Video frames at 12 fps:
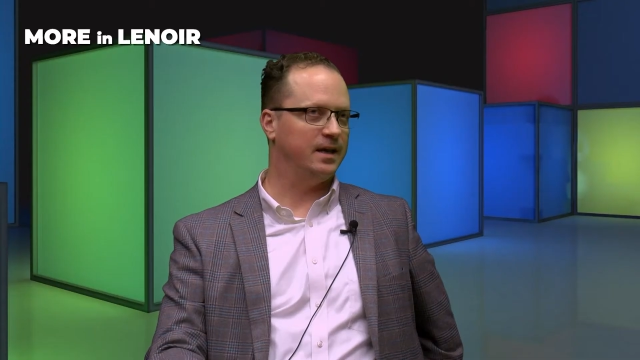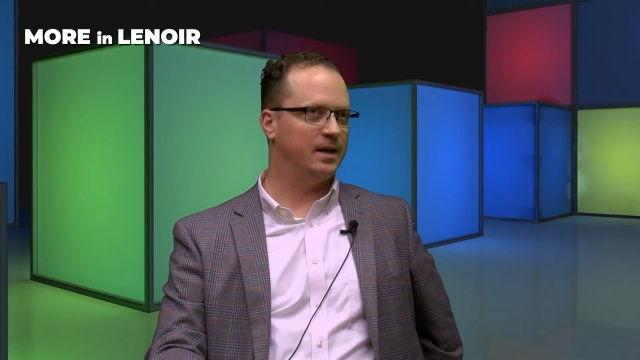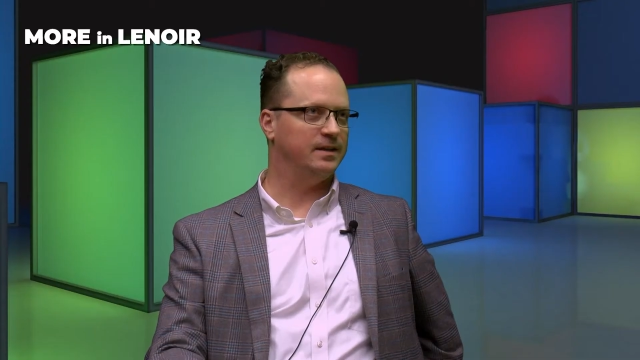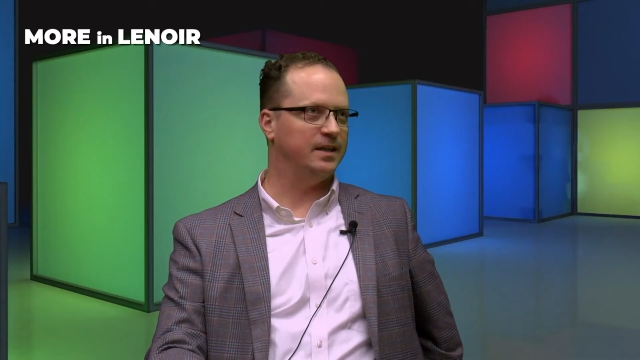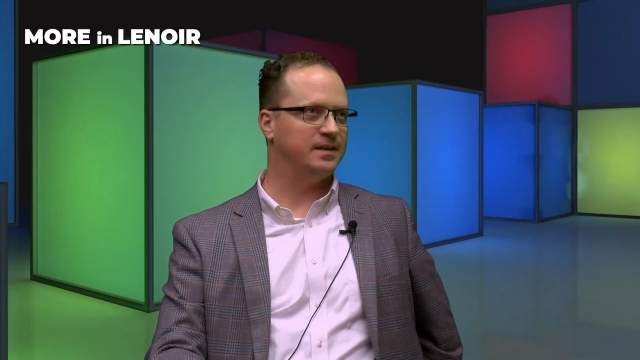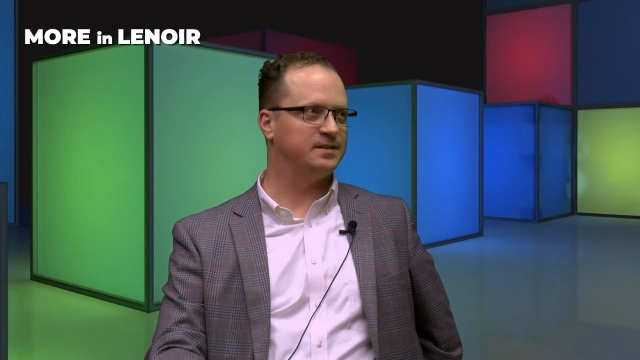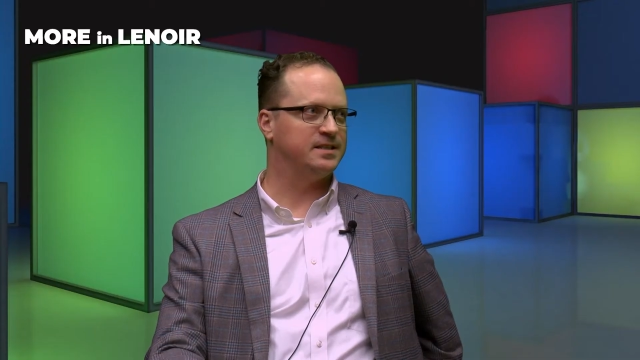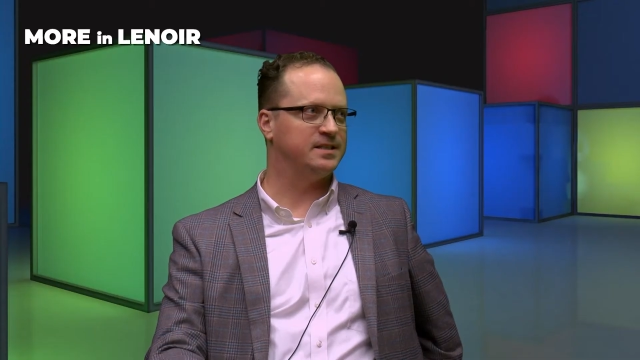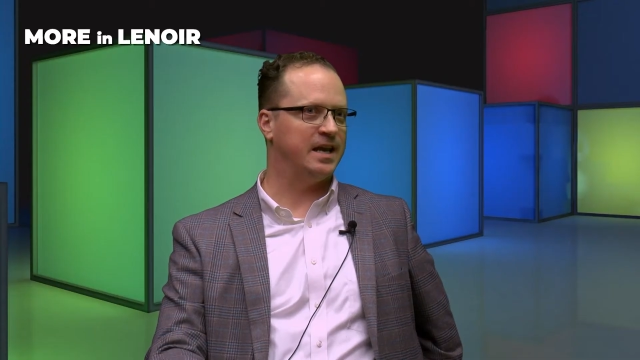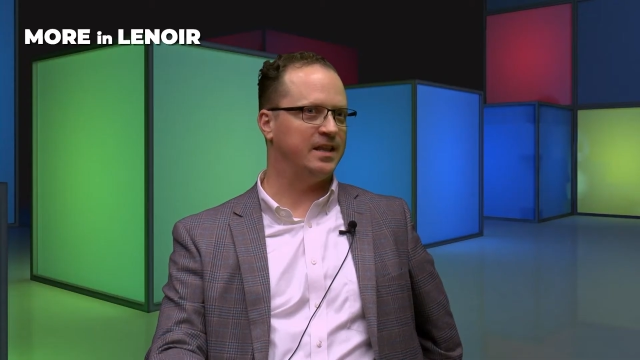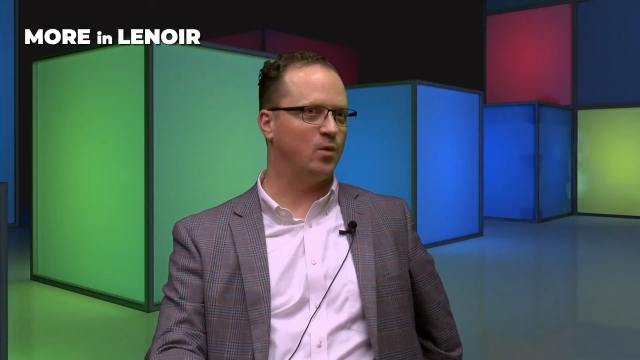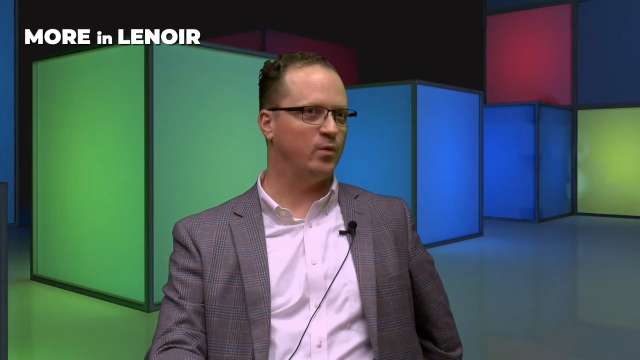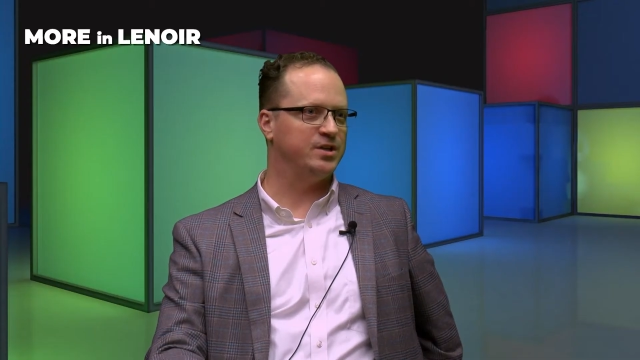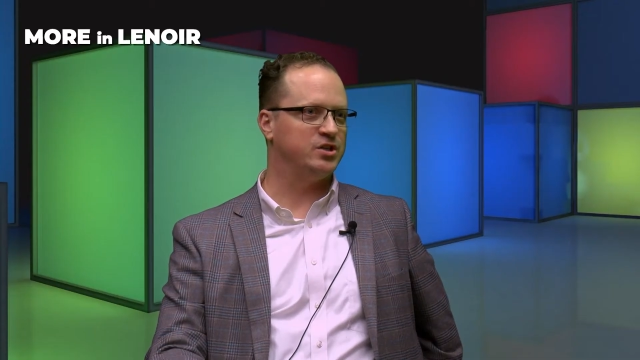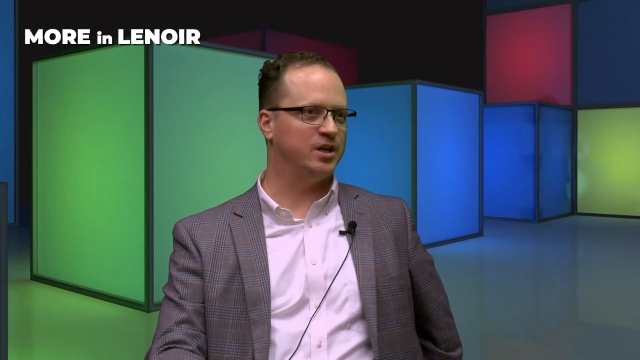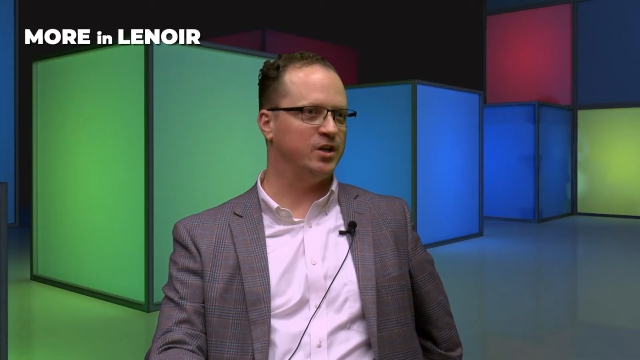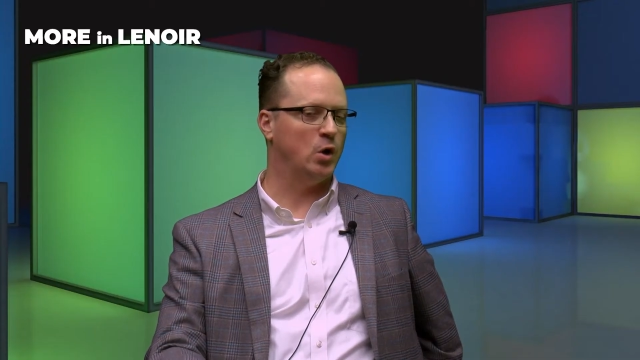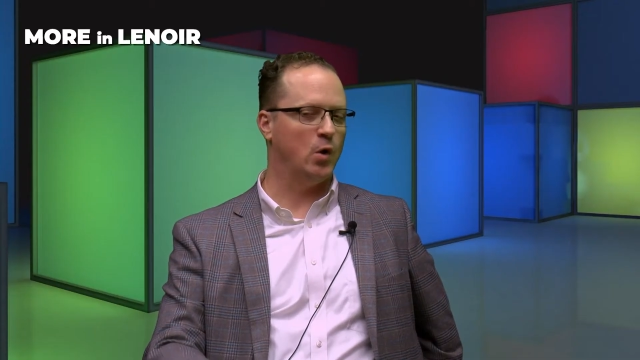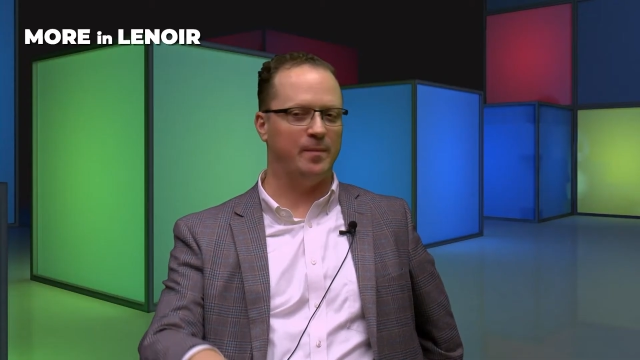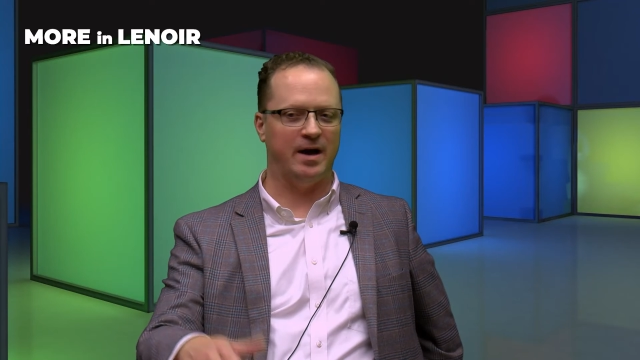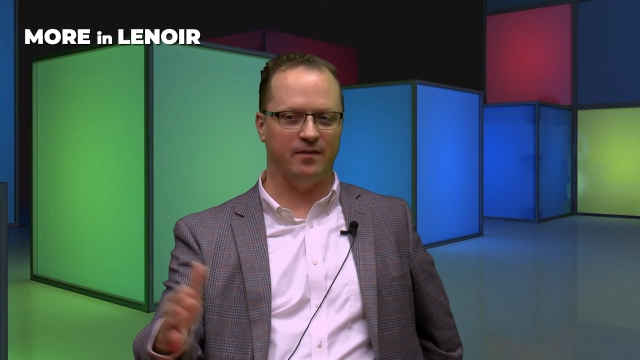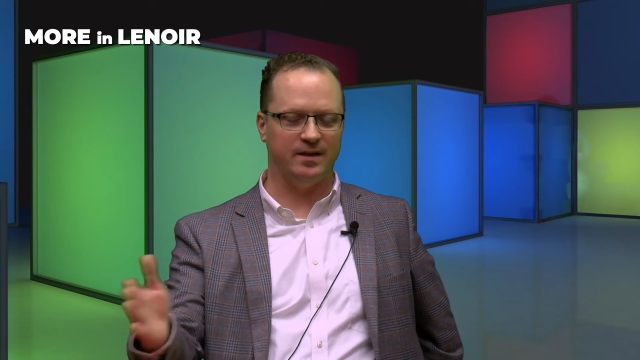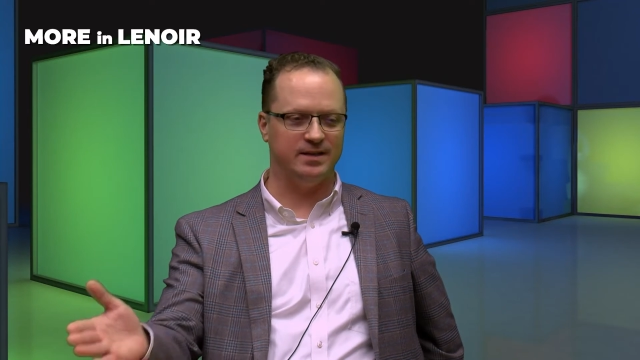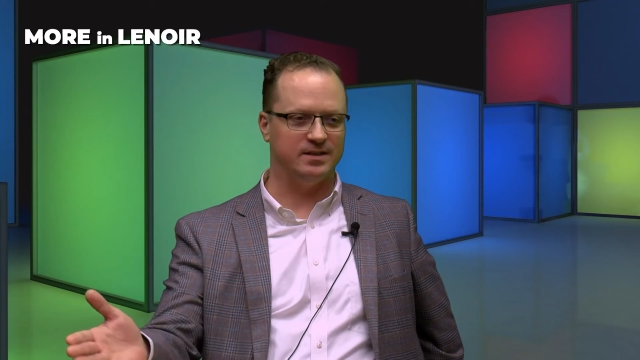not to say that we shouldn't know
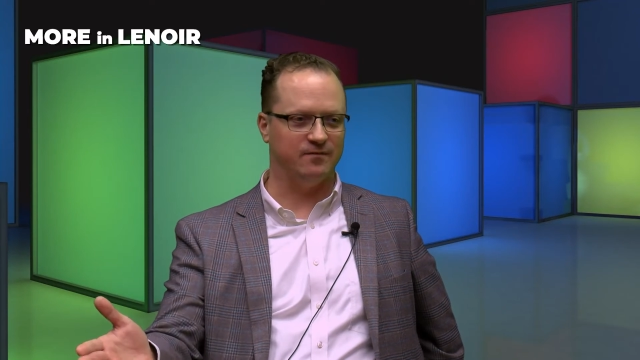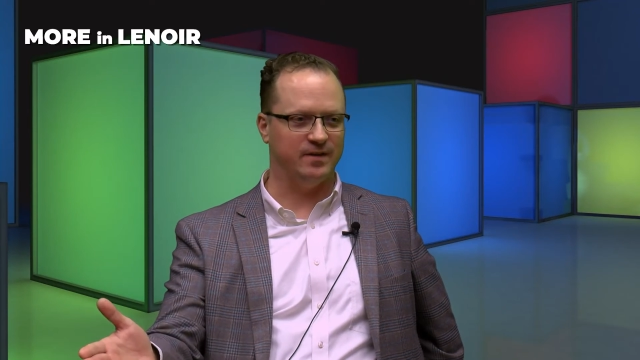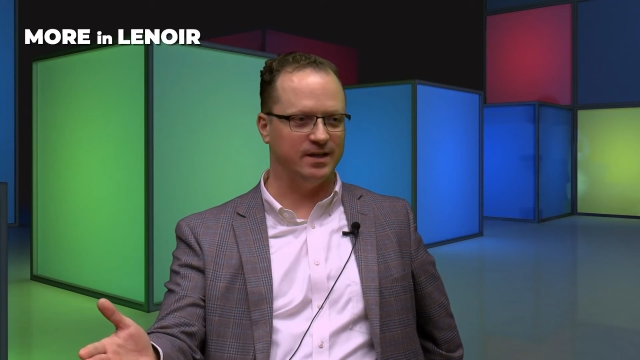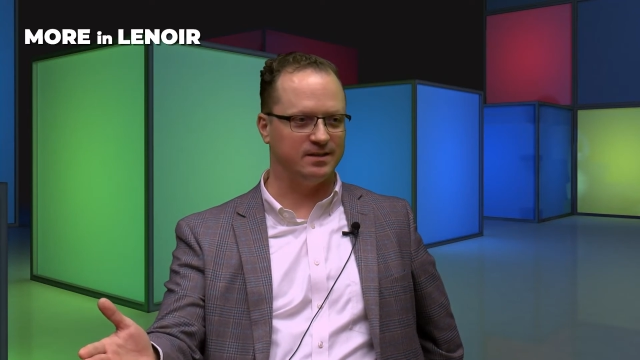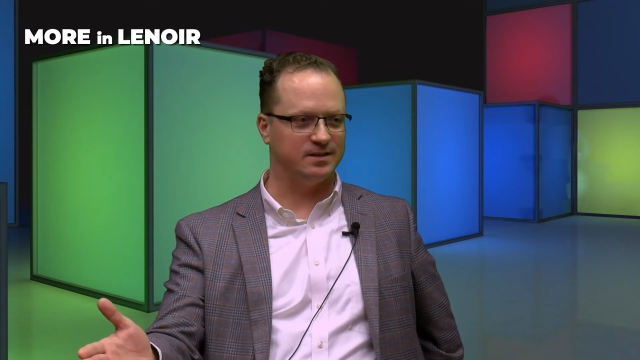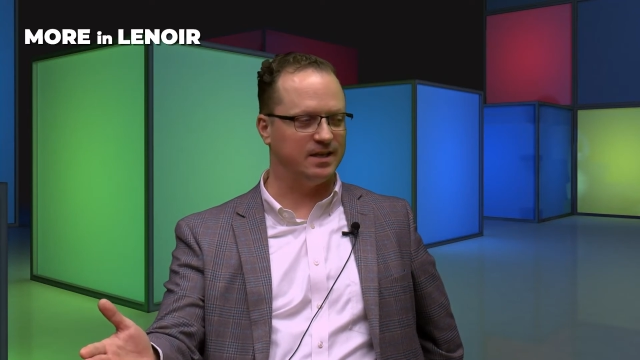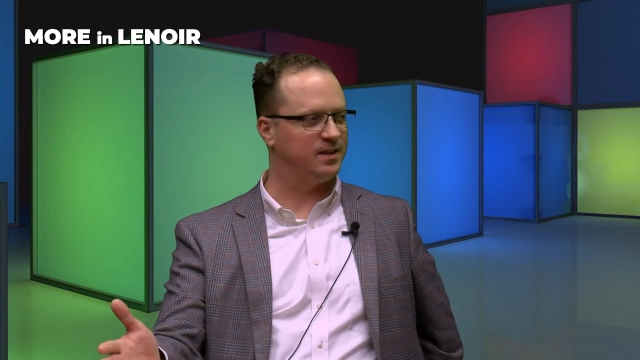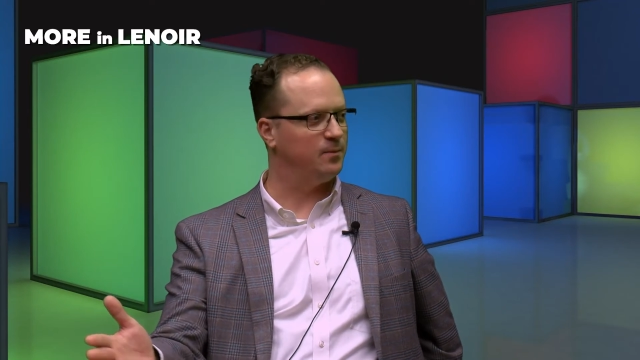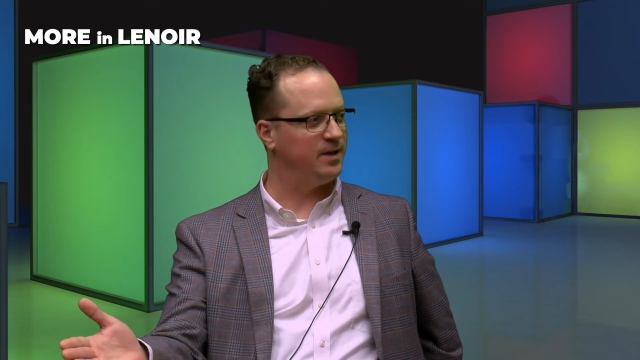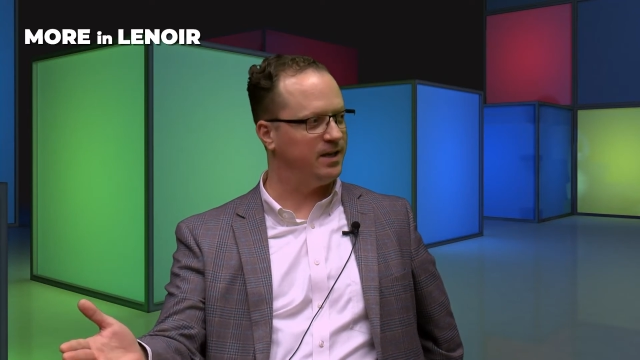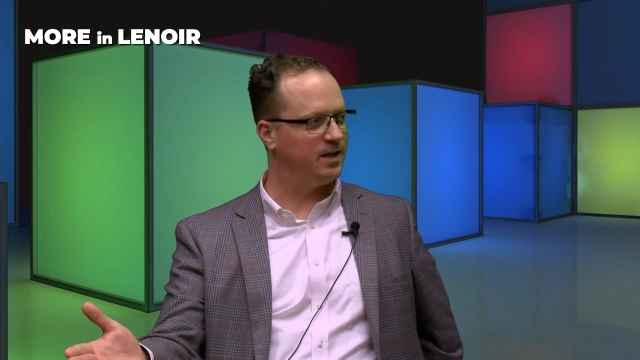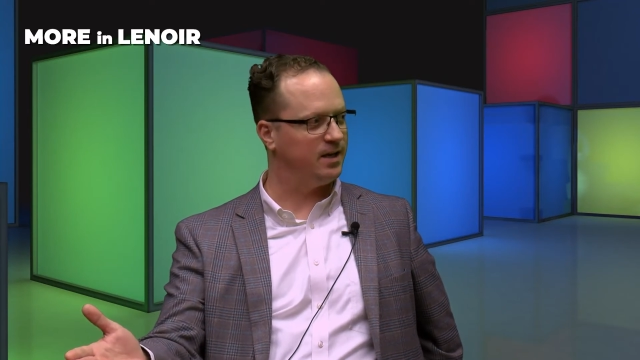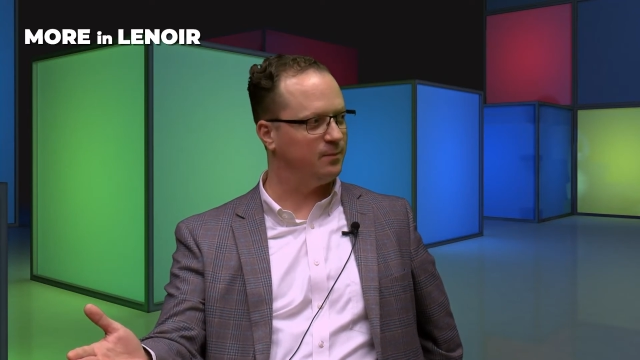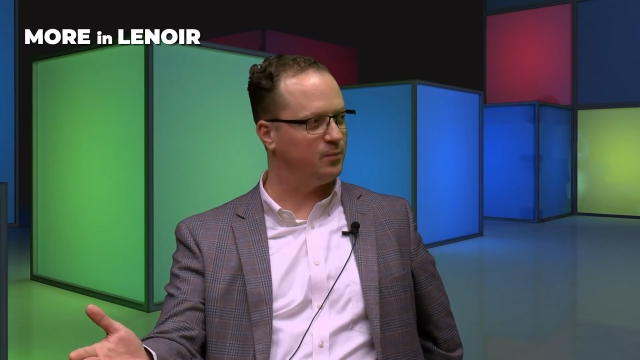about these events that the media